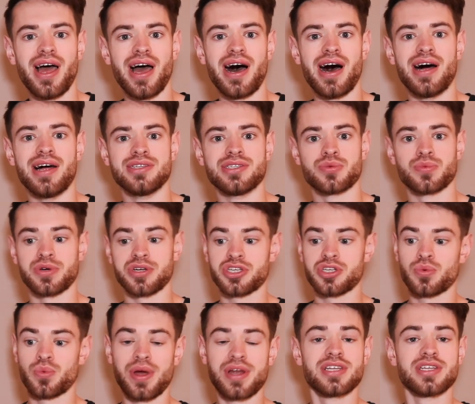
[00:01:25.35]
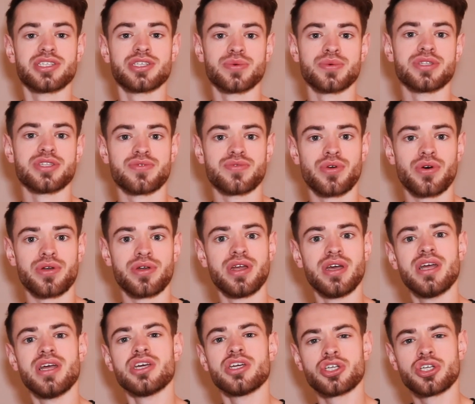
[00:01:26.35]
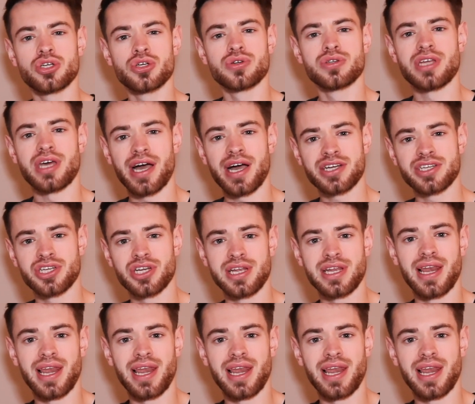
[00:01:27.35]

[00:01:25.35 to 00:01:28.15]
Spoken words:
and which, when you're doing the run, should actually